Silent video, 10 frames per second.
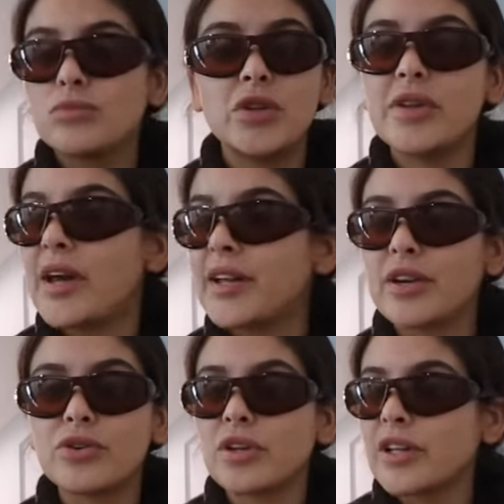you can't
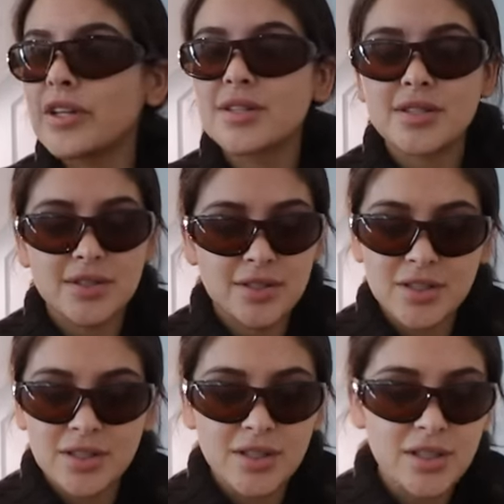get acrylics
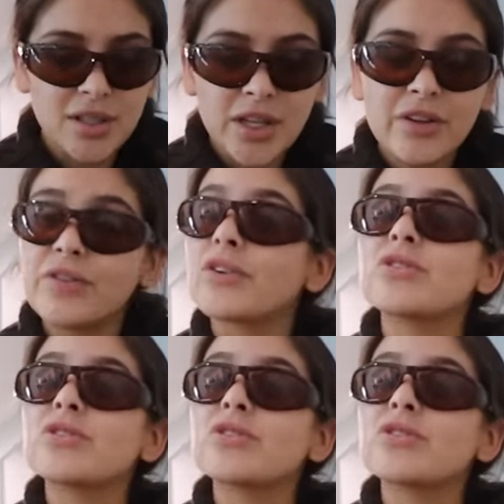for